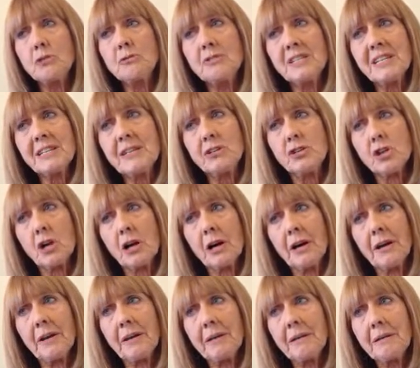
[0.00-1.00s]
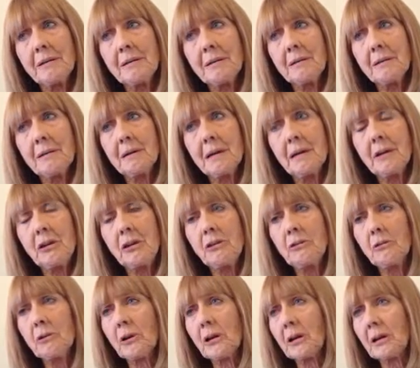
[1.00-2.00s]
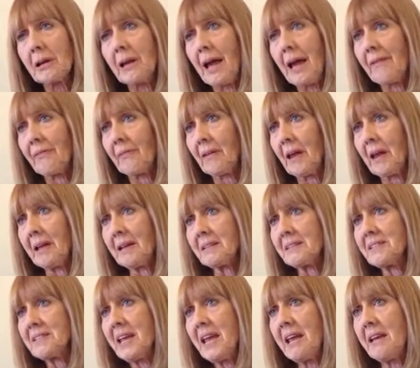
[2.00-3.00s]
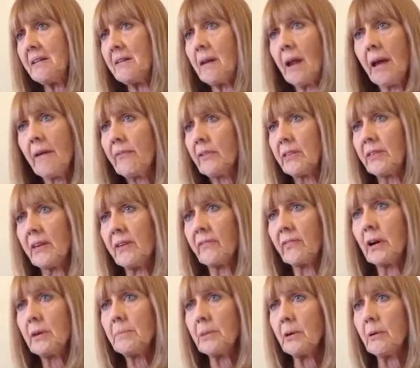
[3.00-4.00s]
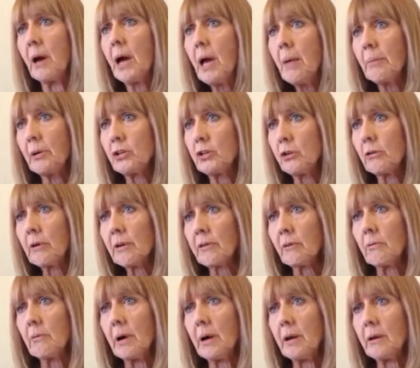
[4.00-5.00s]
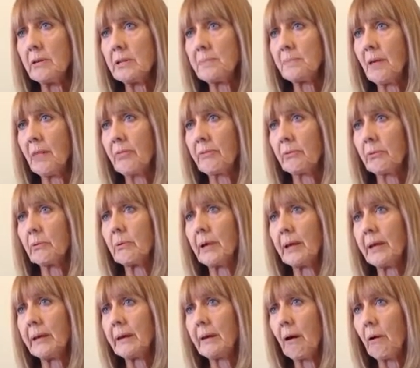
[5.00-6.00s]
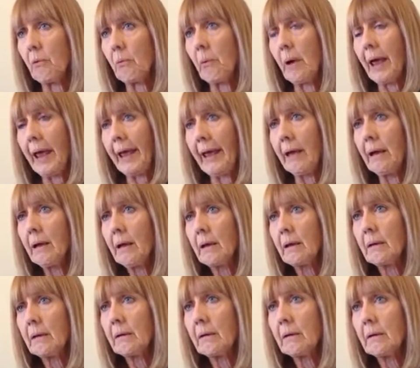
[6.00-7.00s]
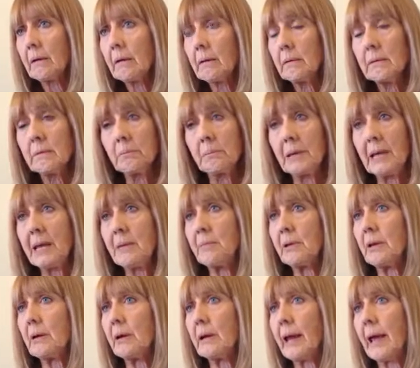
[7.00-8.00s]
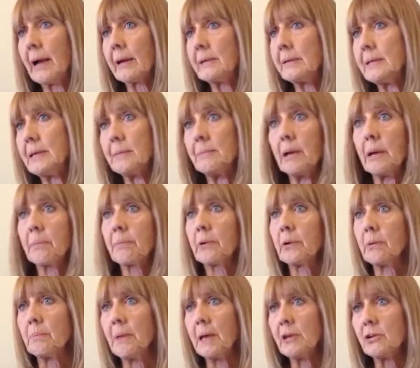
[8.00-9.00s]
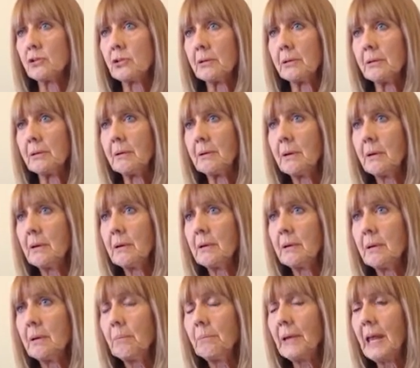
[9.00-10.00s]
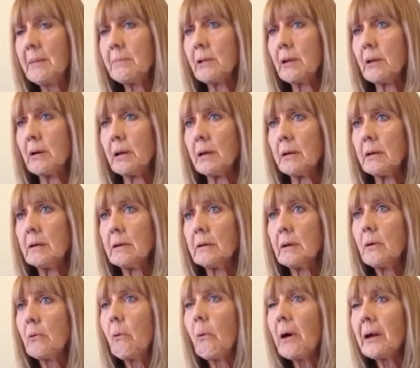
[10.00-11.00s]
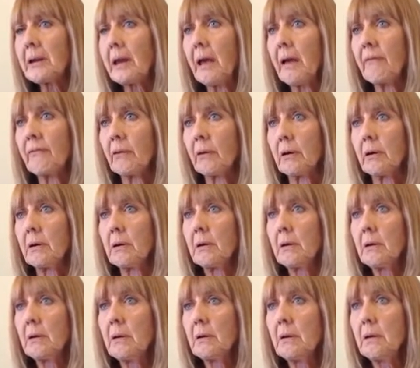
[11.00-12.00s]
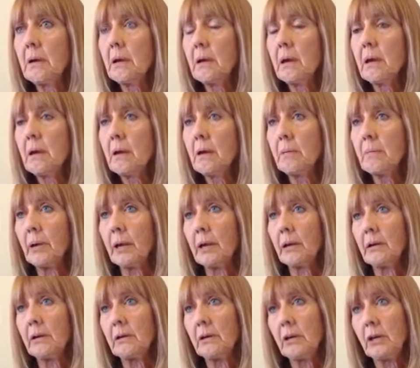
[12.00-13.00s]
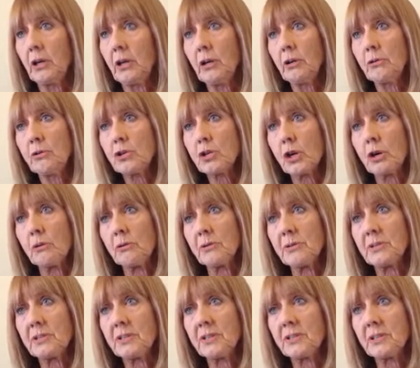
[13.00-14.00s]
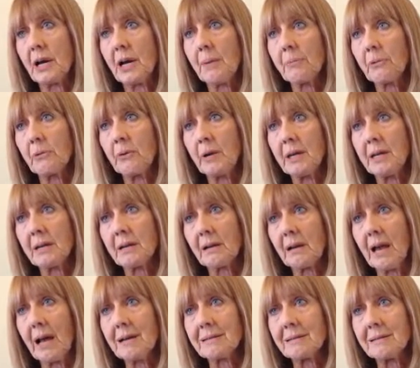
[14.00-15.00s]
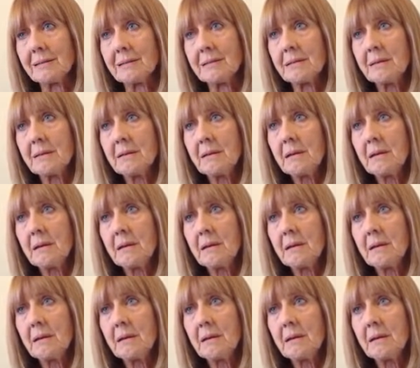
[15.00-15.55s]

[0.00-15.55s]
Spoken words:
You did, John. You look at life like it's taken everything from you, but you're the one who's been throwing it away. Blame it on academic probation. Blame it on whatever. But you chose to stop going to classes.